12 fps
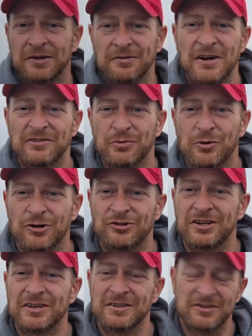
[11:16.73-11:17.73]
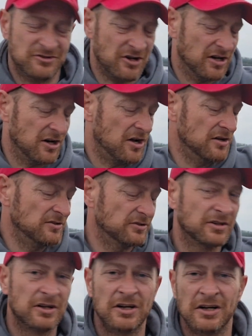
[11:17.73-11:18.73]
Thanks for watching. Tight lines.
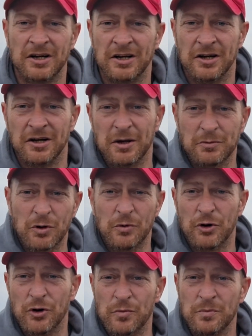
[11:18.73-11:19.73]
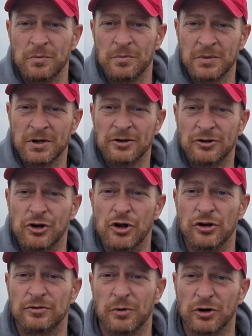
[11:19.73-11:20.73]
I'm going home to
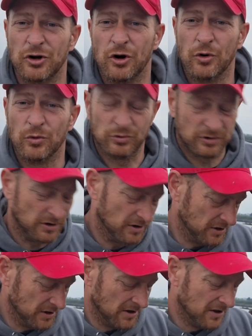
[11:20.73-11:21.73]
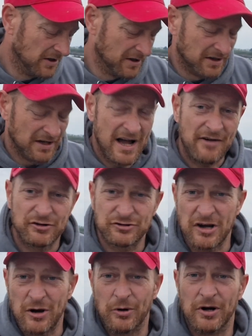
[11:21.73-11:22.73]
nurse my cold. Have a
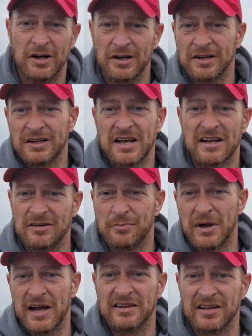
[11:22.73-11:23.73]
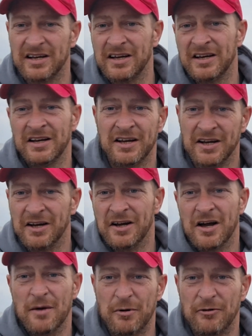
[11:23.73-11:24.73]
shower, get to bed,
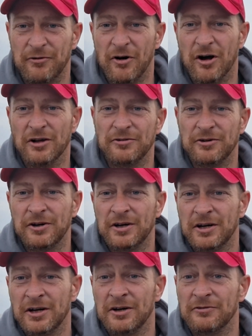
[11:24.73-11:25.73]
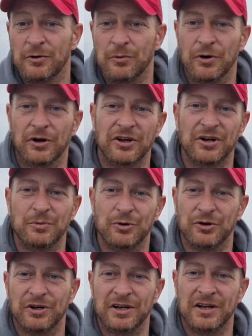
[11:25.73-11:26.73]
up at 5 for work in the
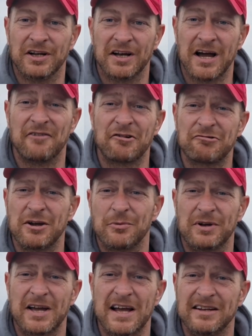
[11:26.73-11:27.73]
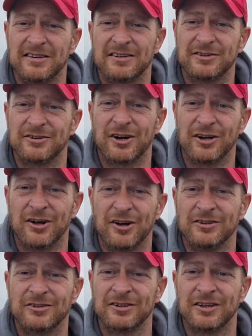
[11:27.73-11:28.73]
morning. Have a great weekend, tight
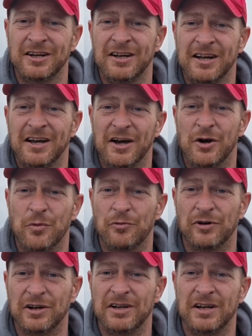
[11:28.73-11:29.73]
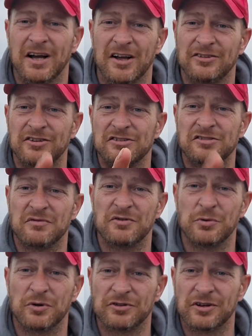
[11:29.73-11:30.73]
lines, and hopefully I'll see some of
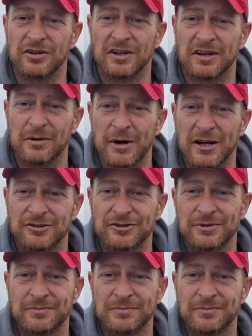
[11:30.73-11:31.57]
you on Sunday at the match.